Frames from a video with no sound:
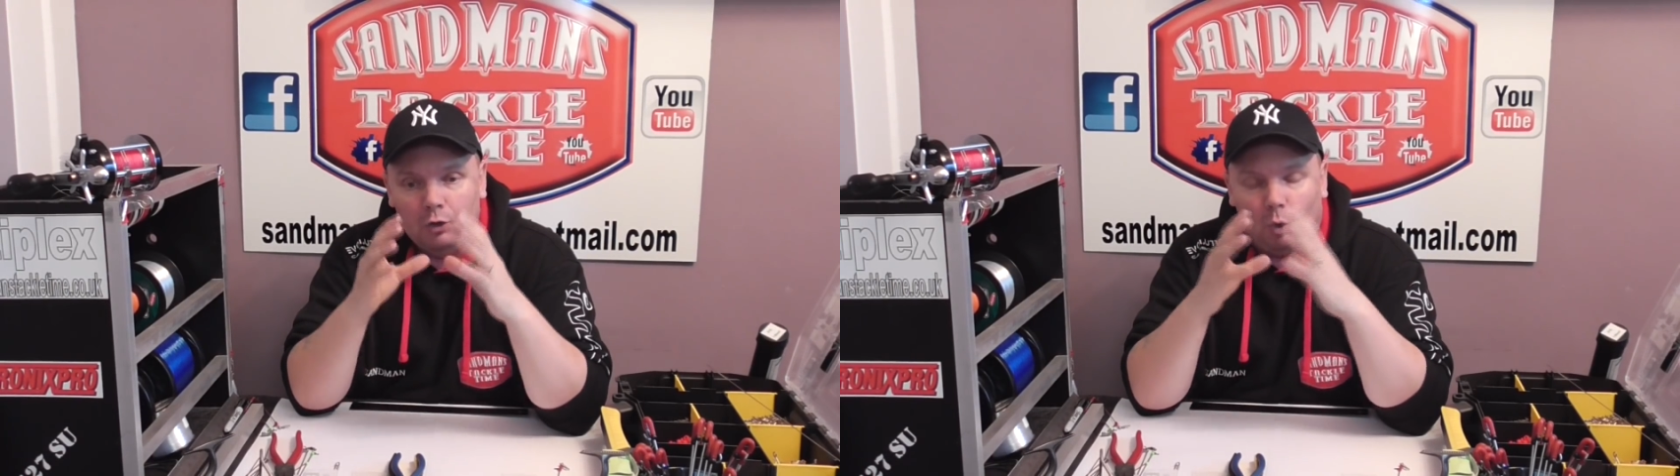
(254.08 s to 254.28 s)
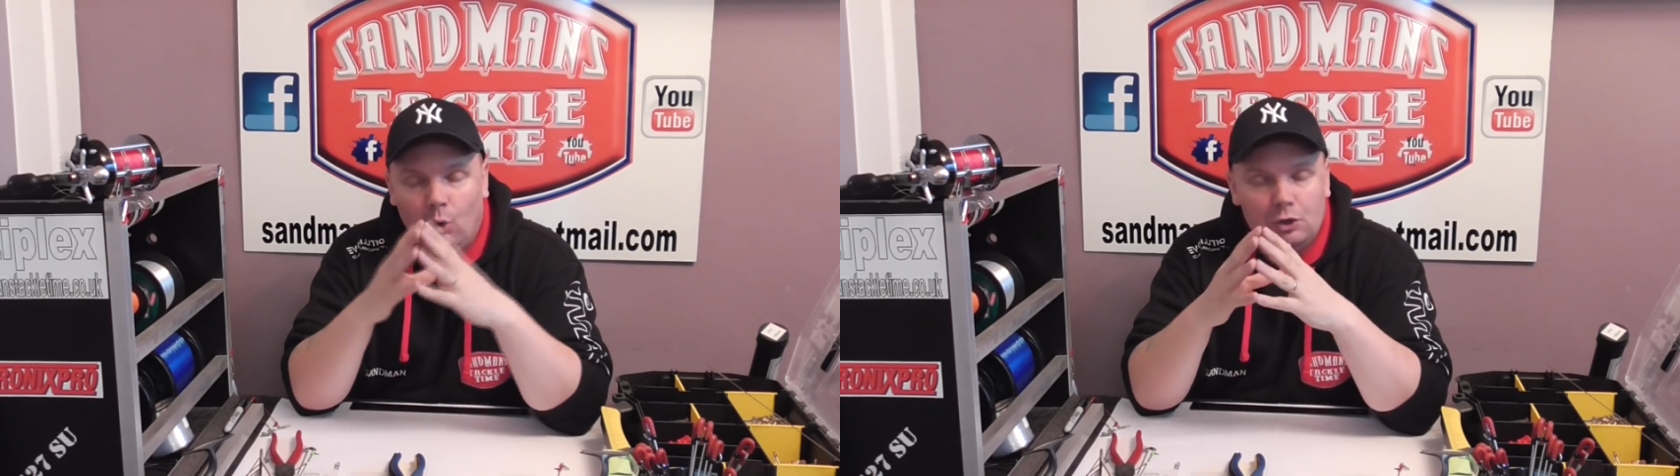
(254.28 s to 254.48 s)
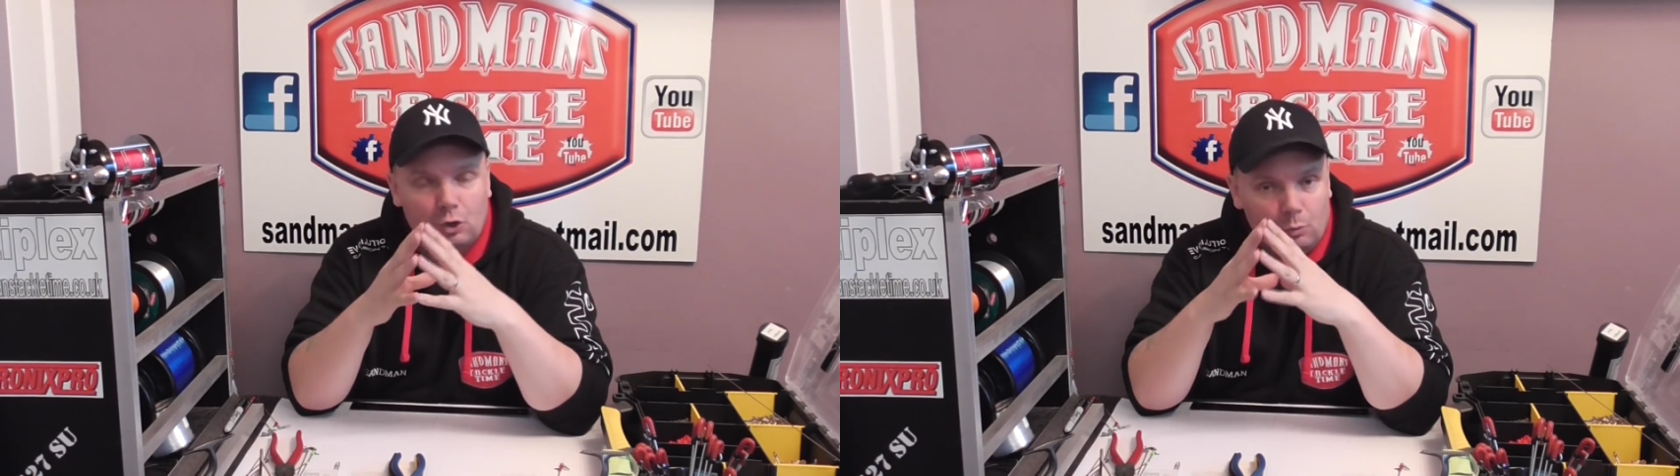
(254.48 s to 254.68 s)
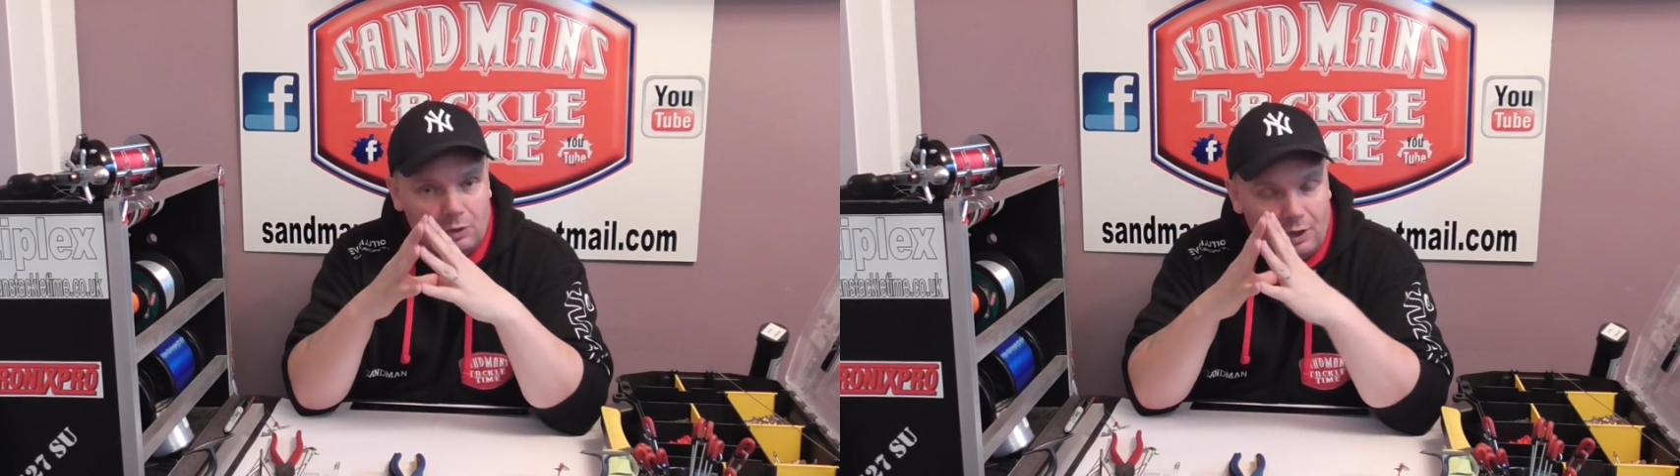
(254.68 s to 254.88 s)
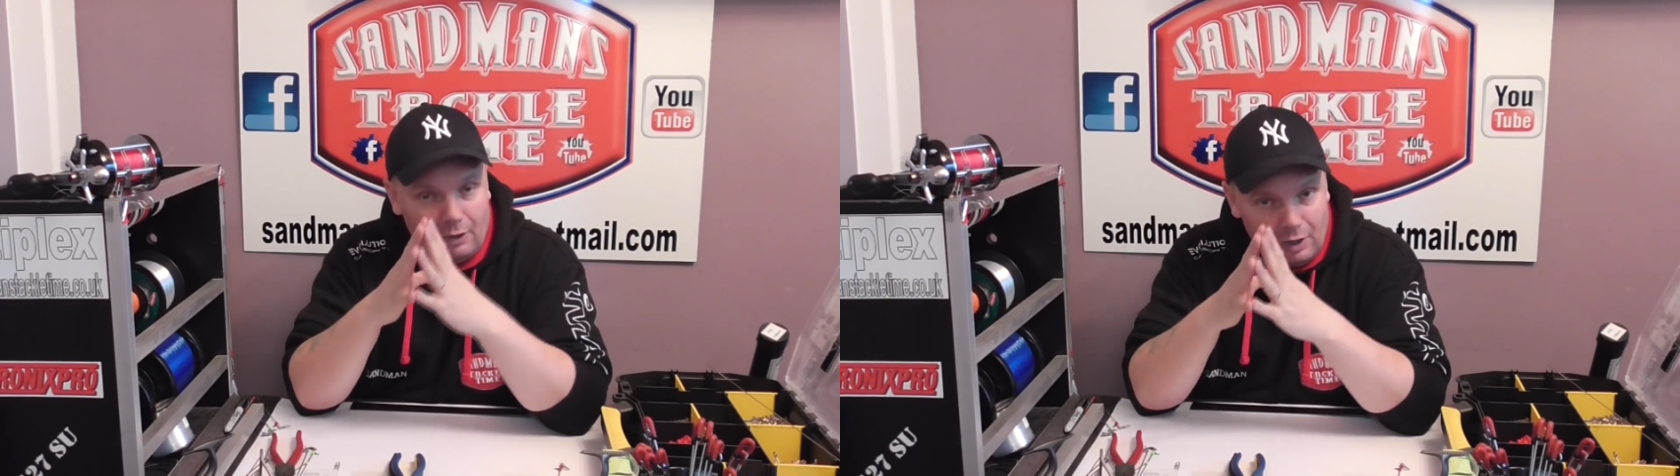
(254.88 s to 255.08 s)
The only
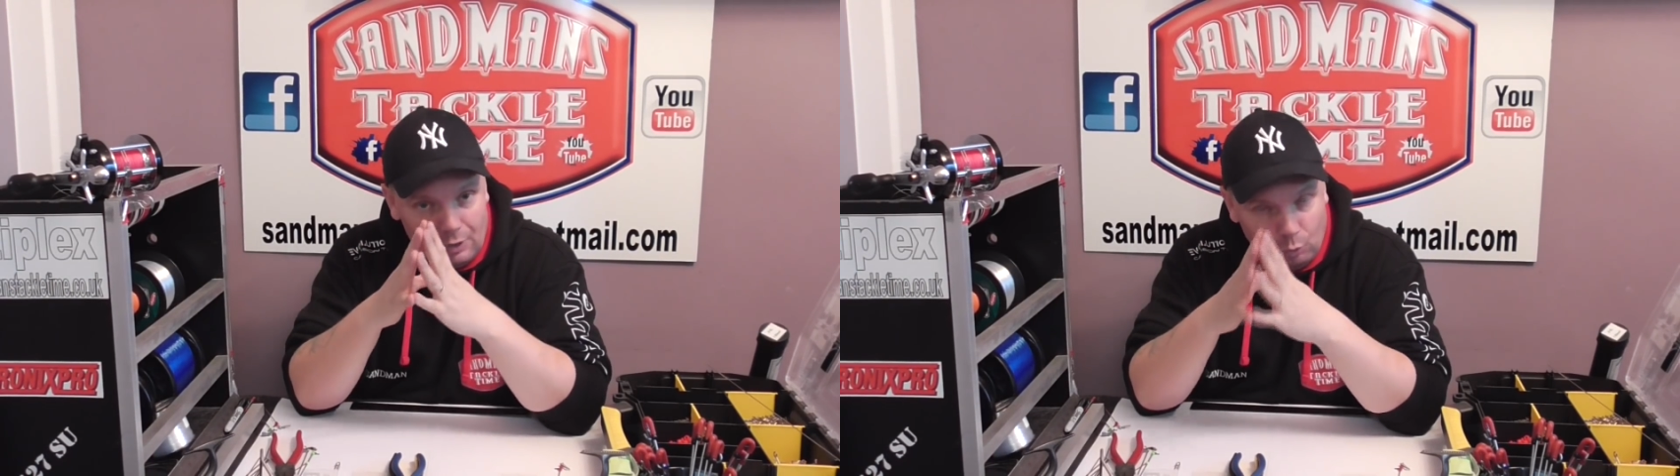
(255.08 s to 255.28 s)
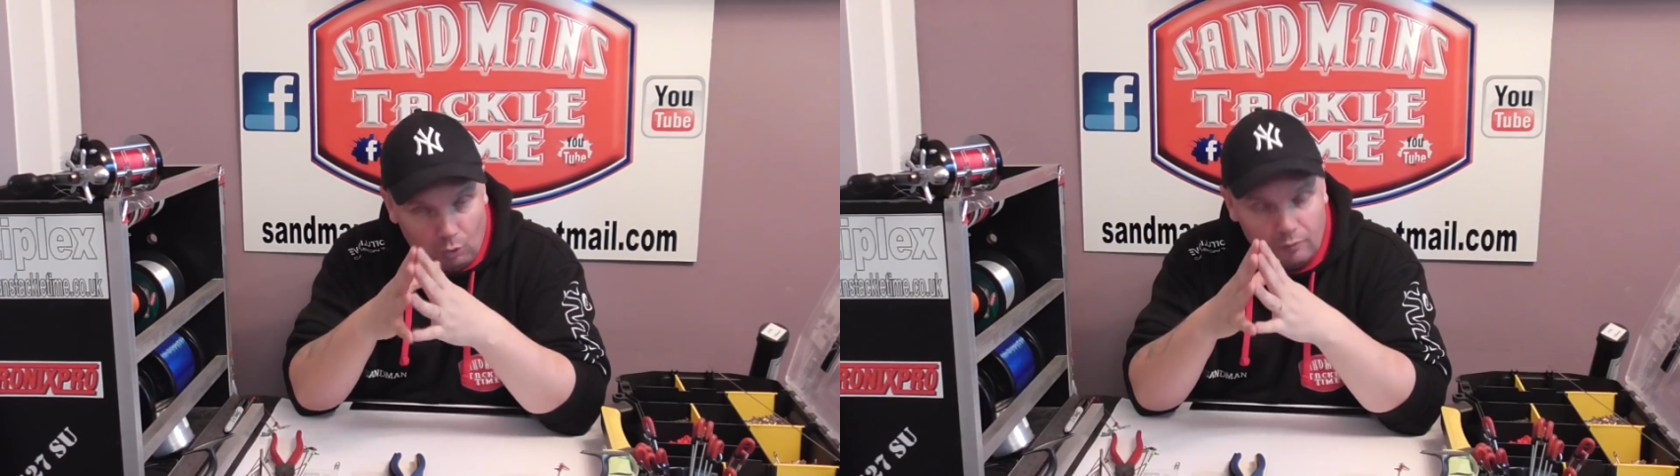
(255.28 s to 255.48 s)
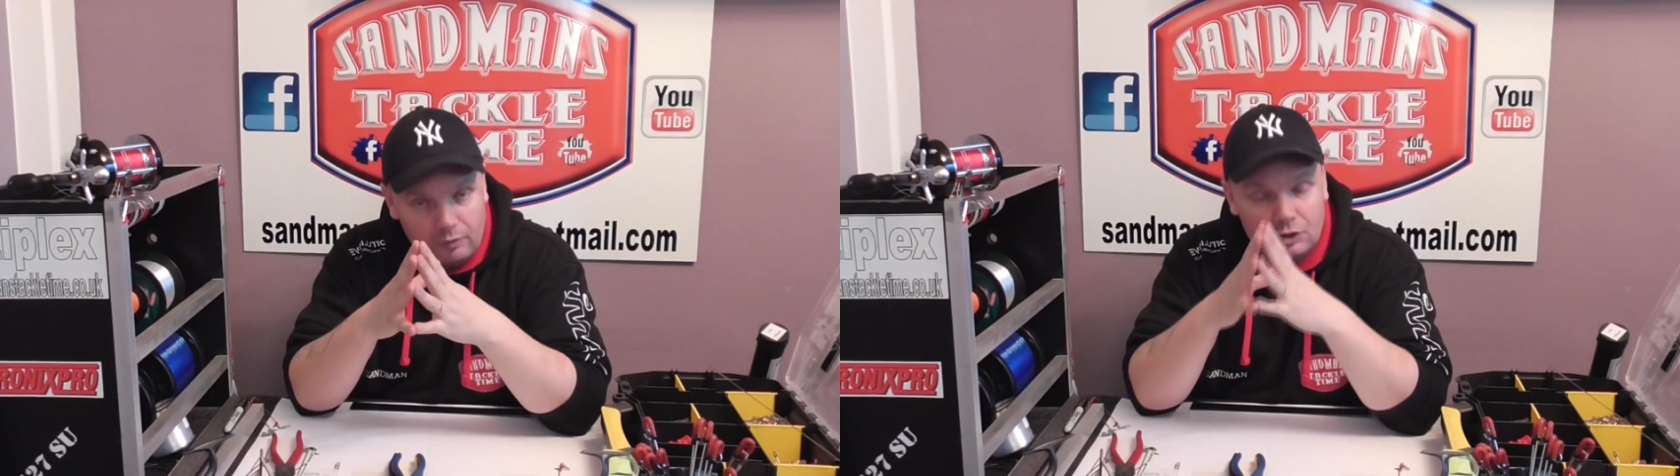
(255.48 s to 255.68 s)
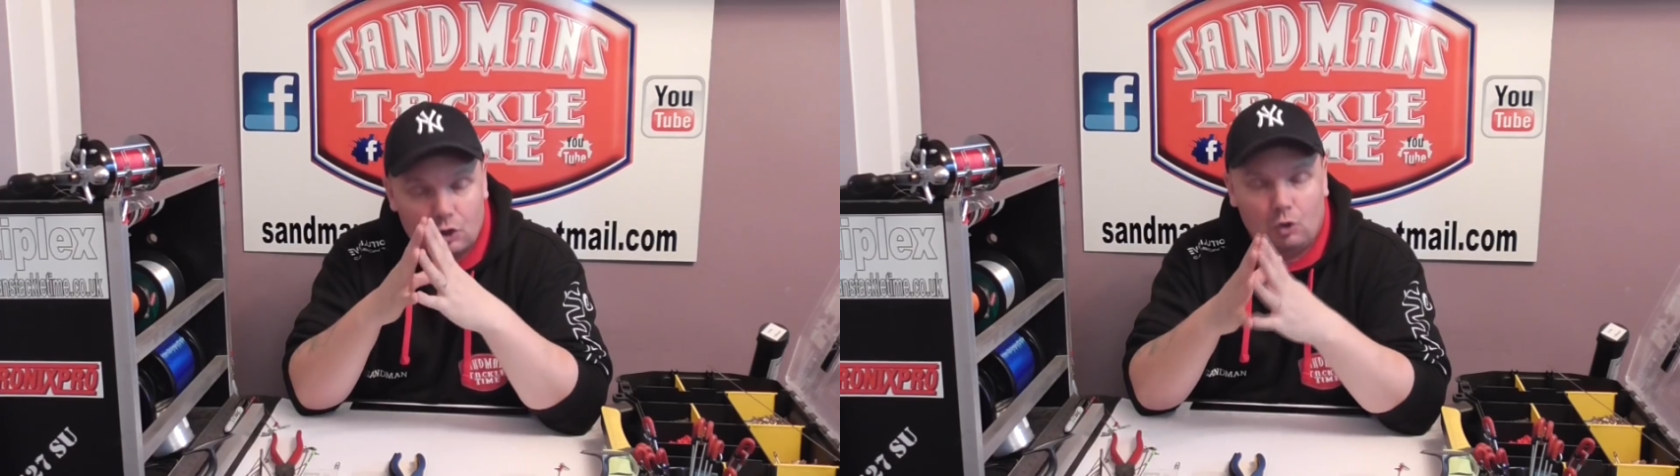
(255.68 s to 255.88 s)
company that I know of is